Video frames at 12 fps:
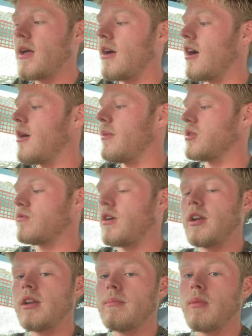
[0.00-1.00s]
I was
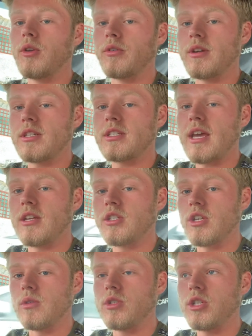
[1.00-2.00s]
running a moderate stage
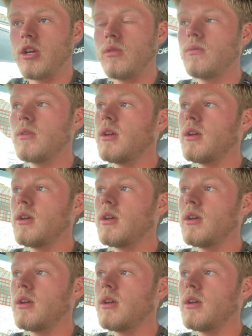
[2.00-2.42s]
2 tune,